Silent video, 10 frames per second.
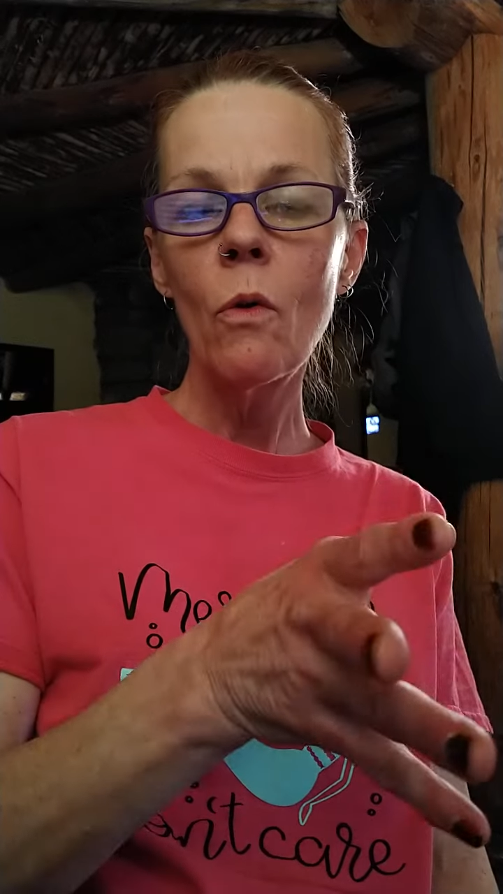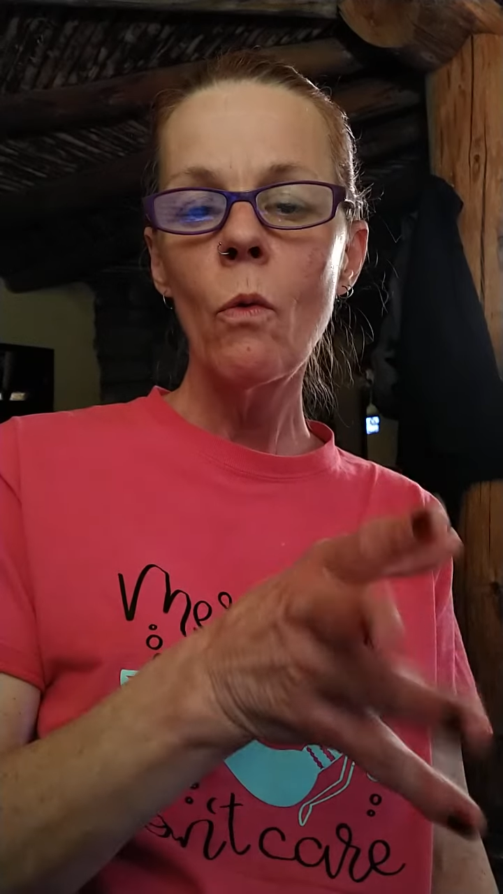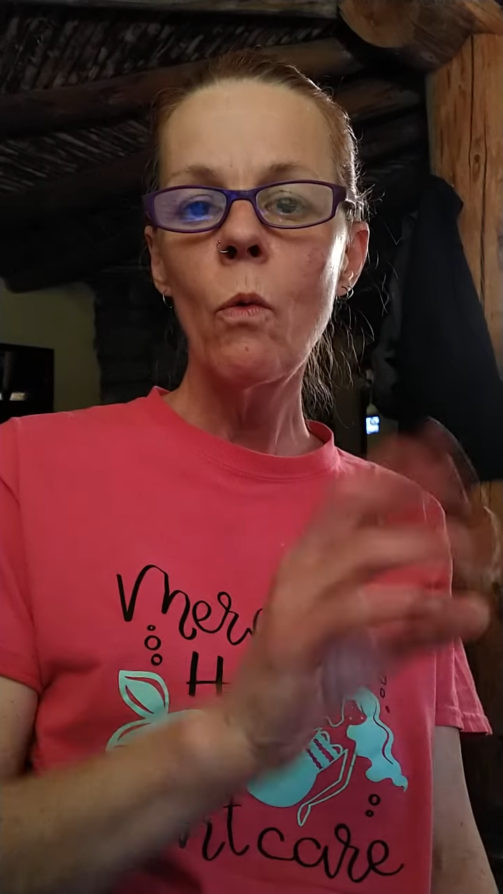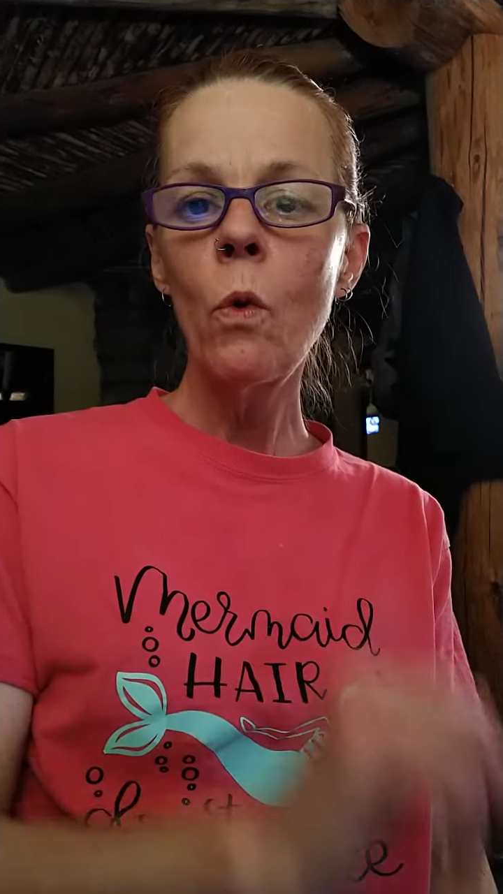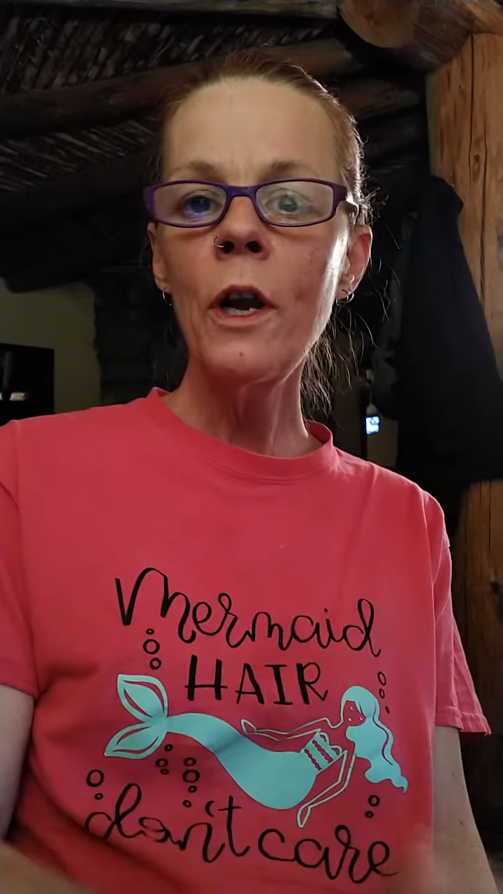
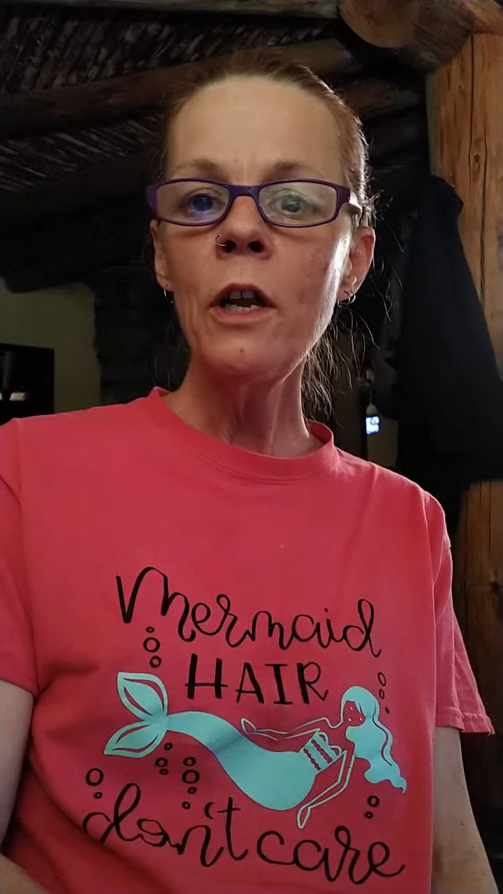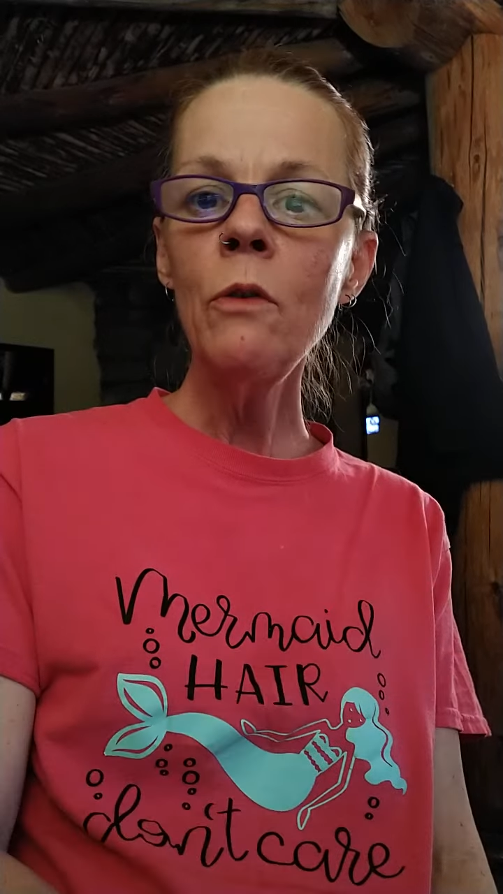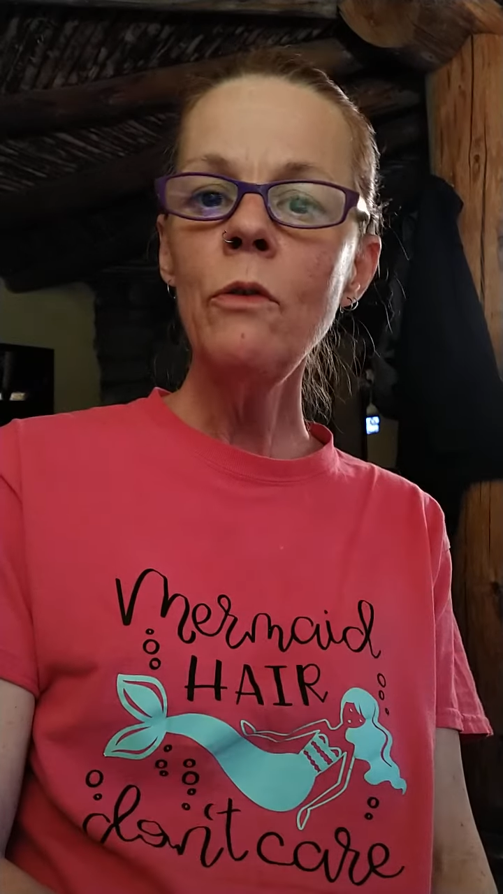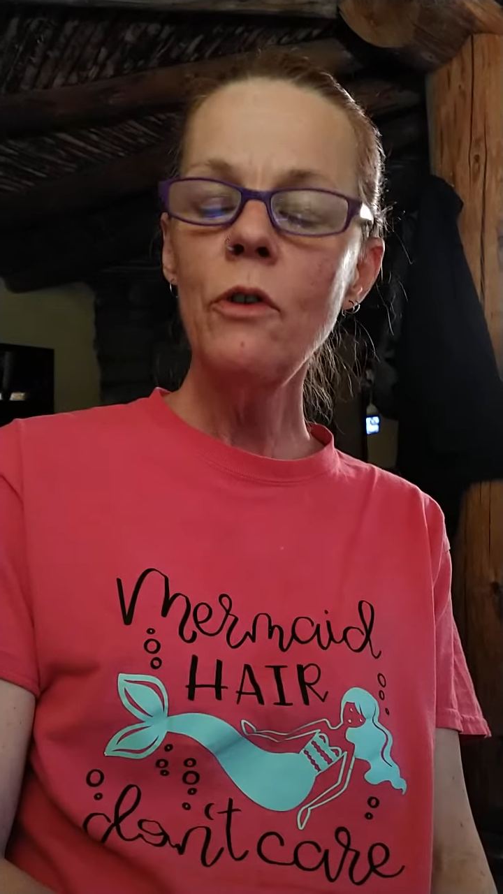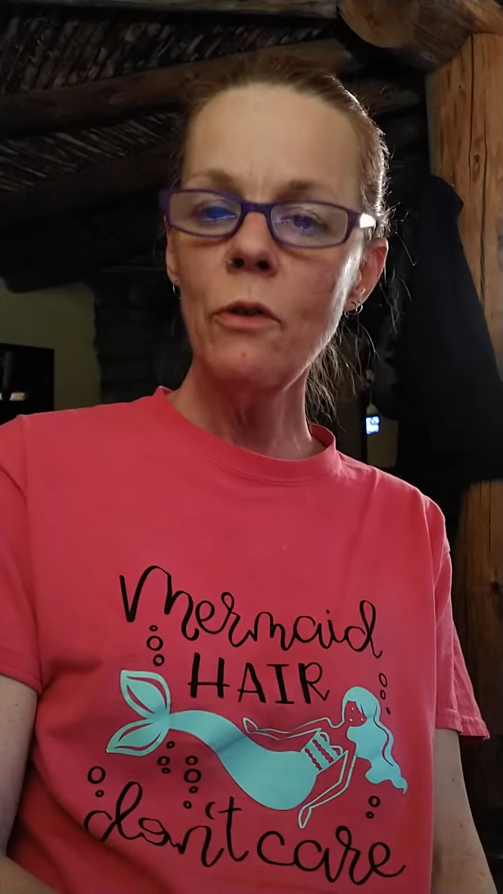what do
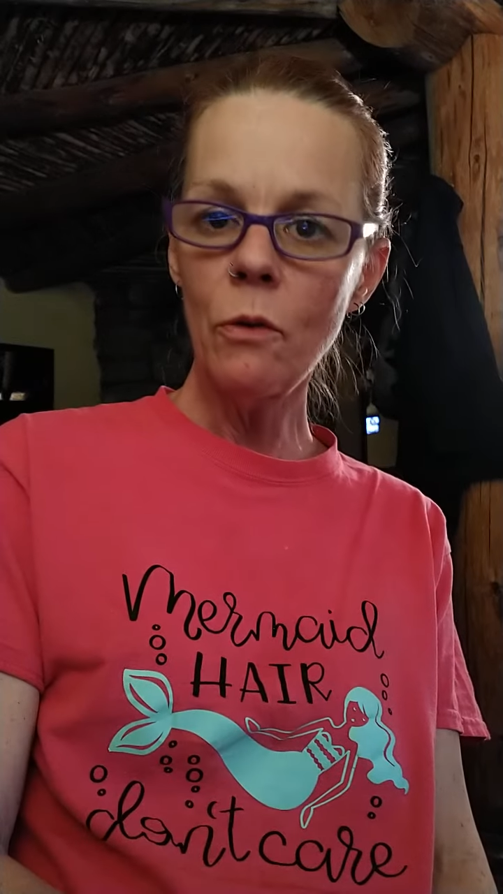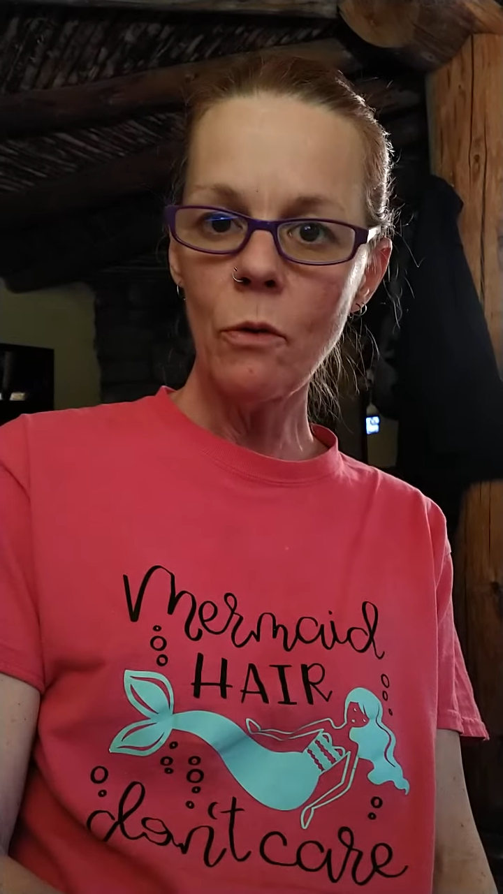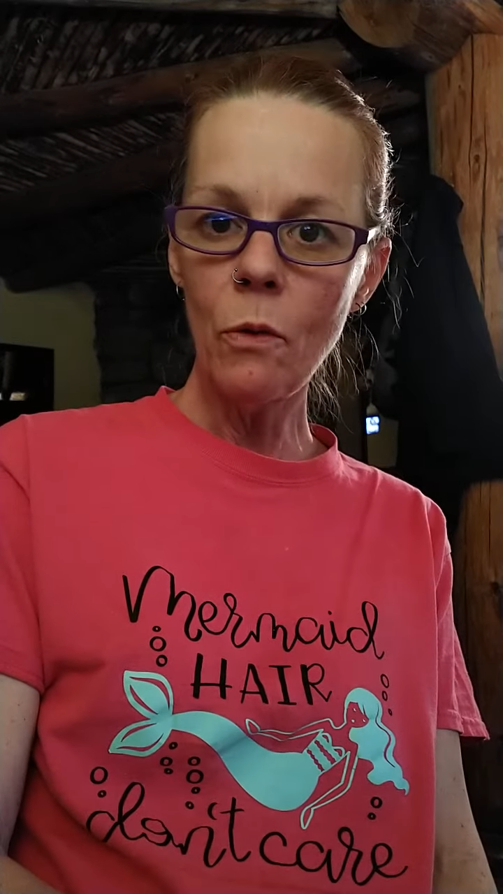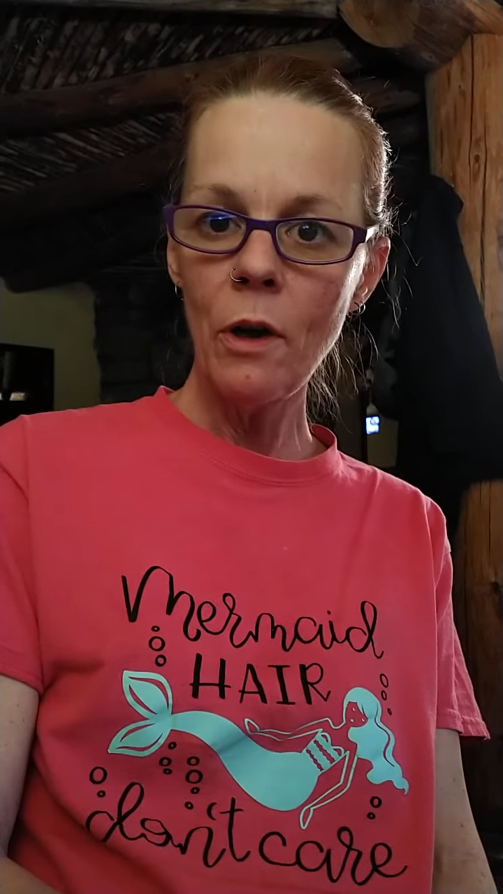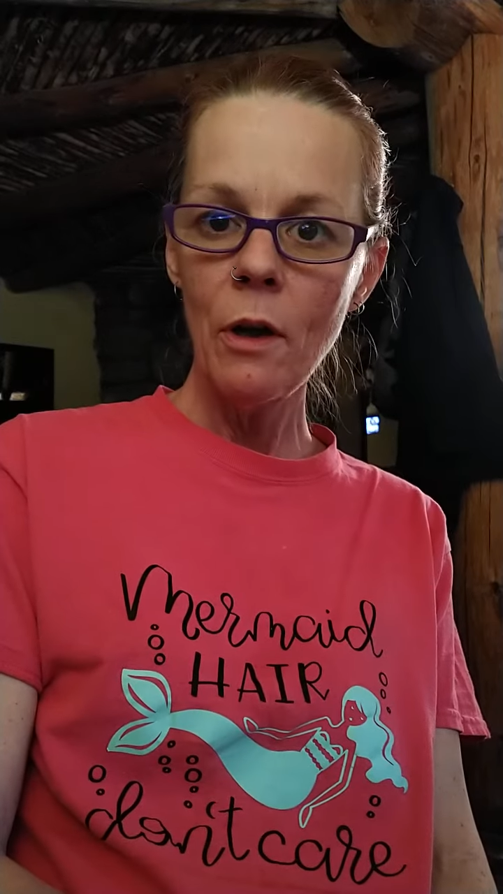you
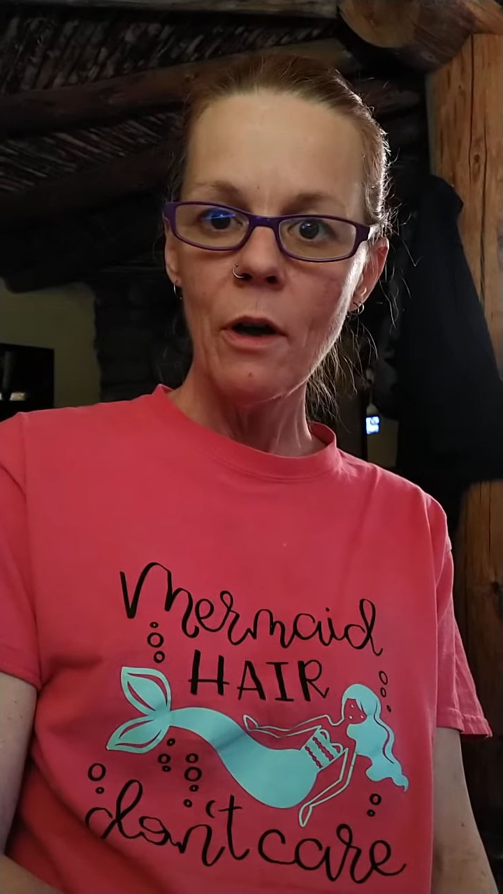do